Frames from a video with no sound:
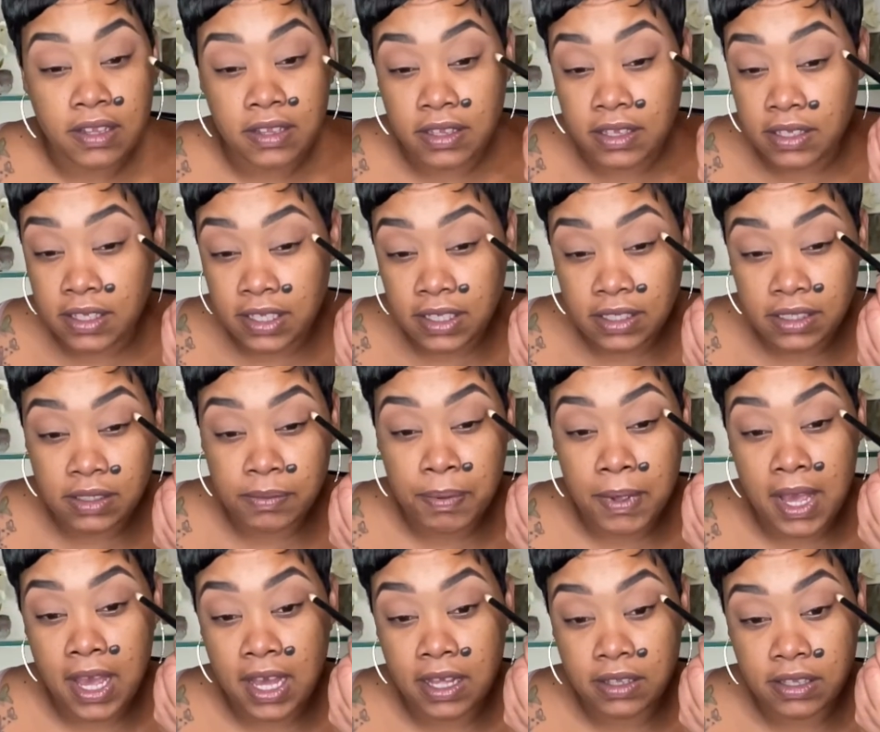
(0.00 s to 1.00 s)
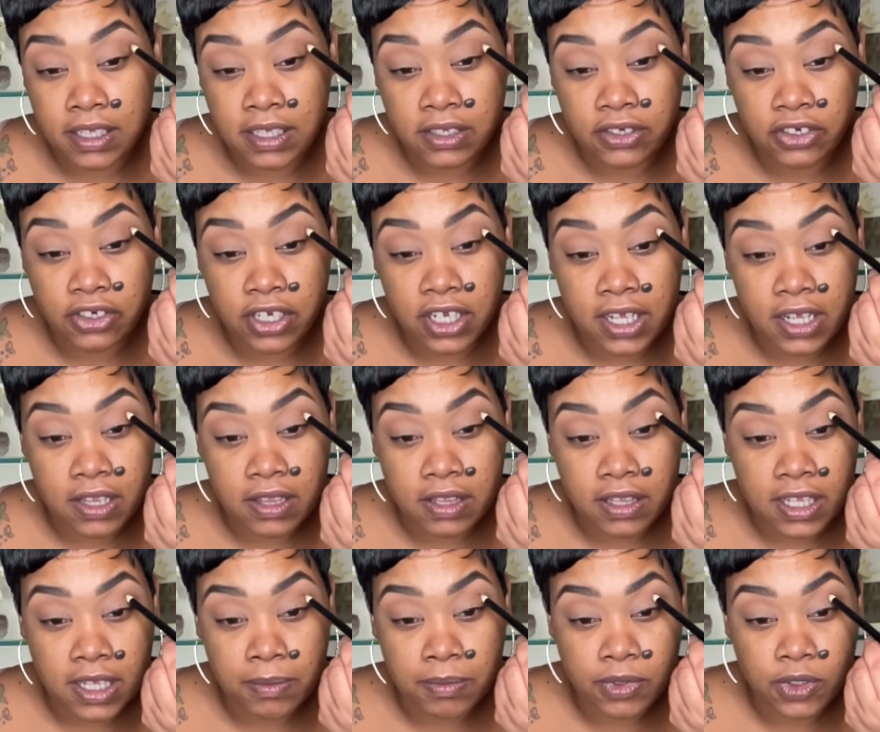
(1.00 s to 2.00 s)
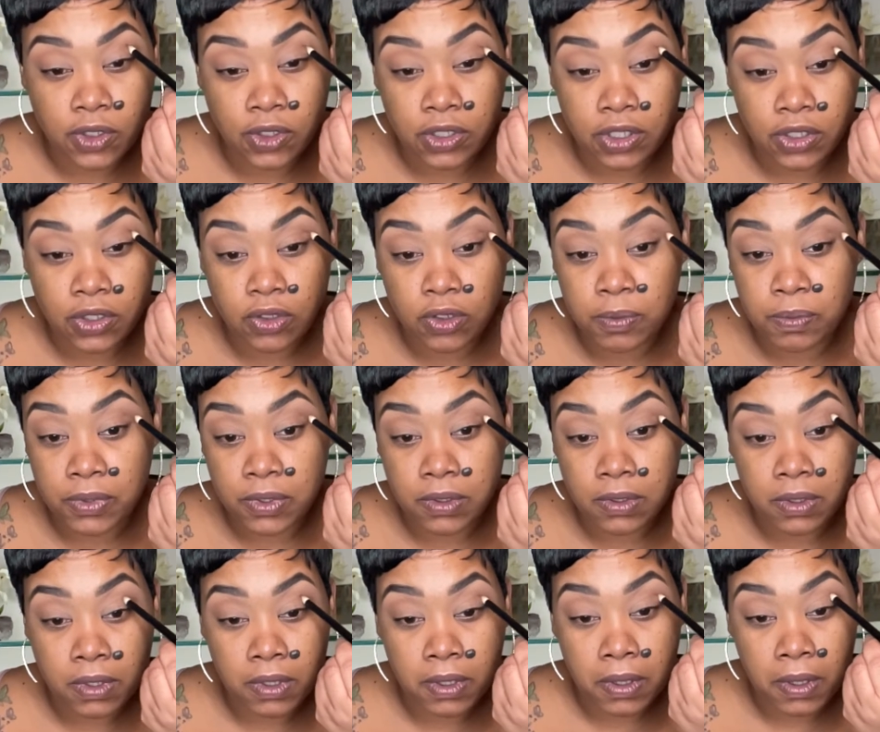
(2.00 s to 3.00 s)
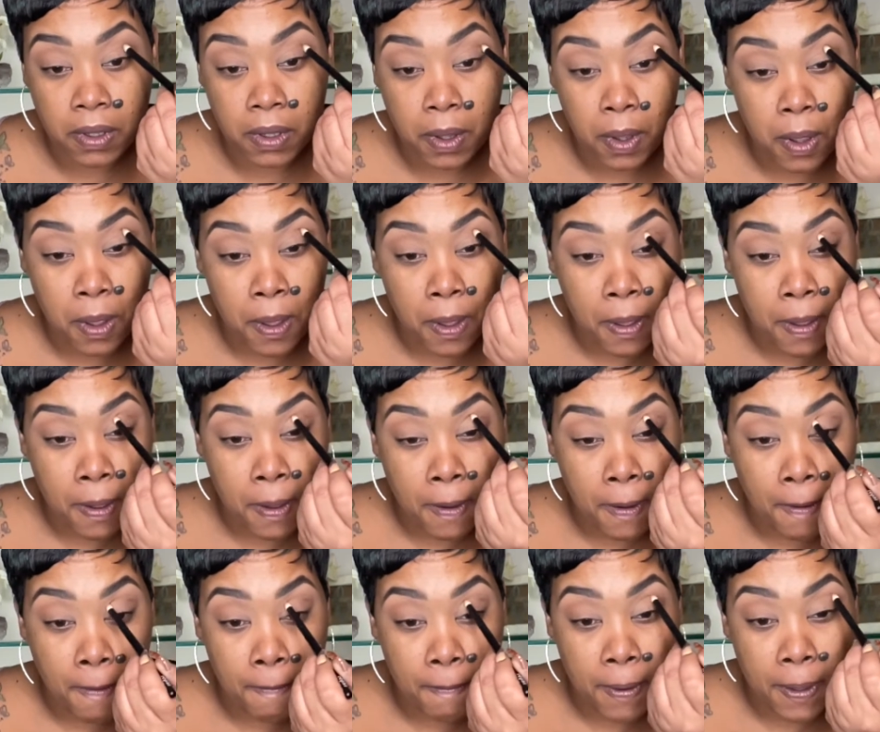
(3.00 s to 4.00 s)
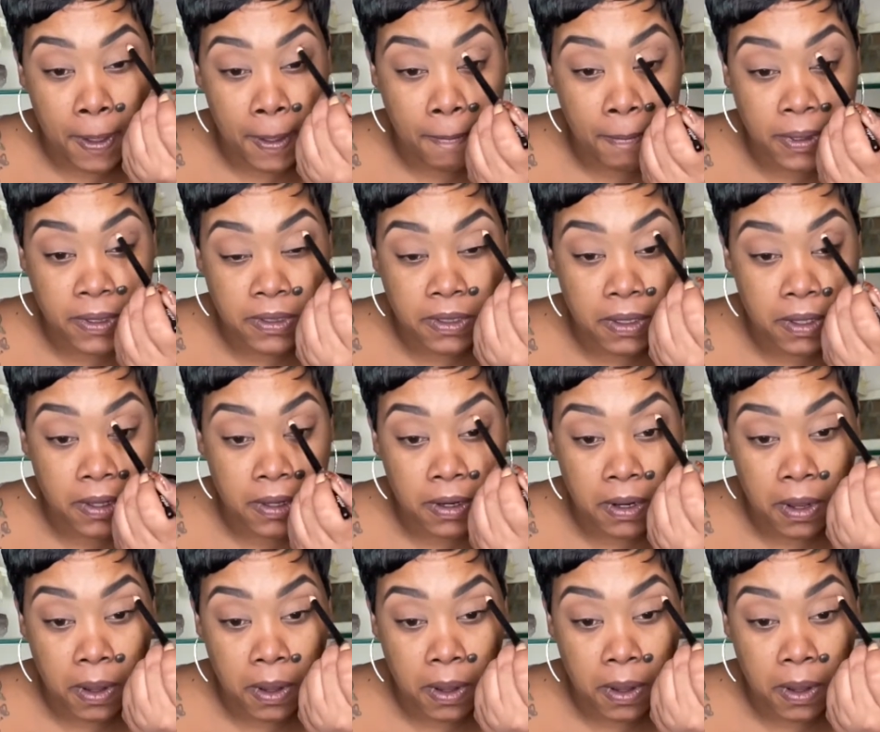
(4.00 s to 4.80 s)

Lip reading: these shades seem super pigmented.